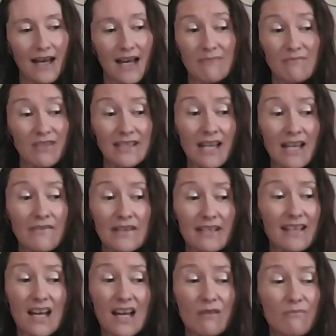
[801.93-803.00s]
Just love it to
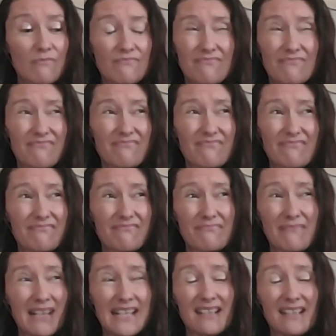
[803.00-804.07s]
help
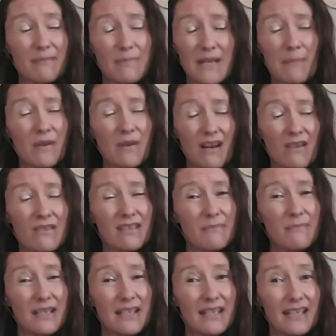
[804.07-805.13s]
millions of people
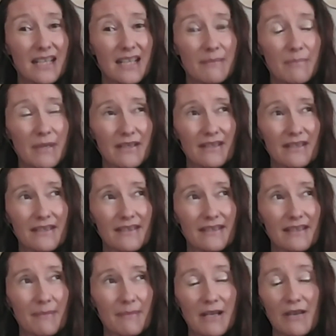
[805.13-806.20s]
ultimately, because,
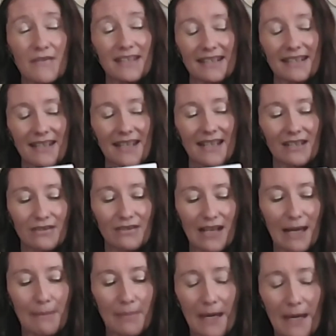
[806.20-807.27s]
I mean, obviously it's Kindle
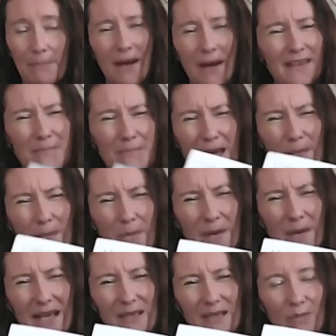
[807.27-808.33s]
and paper. I think
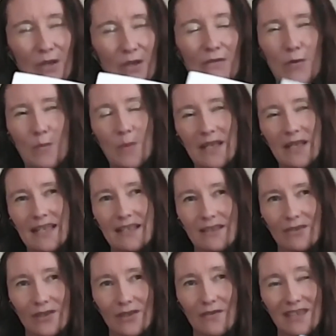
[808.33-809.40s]
paperback's beautiful, but
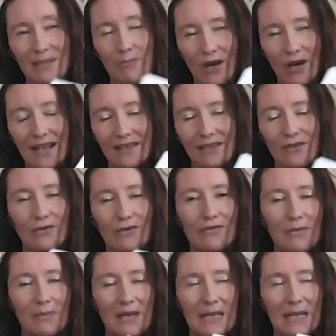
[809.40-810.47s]
Kindle's obviously practical
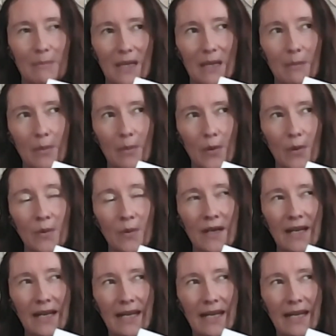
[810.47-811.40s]
for many people.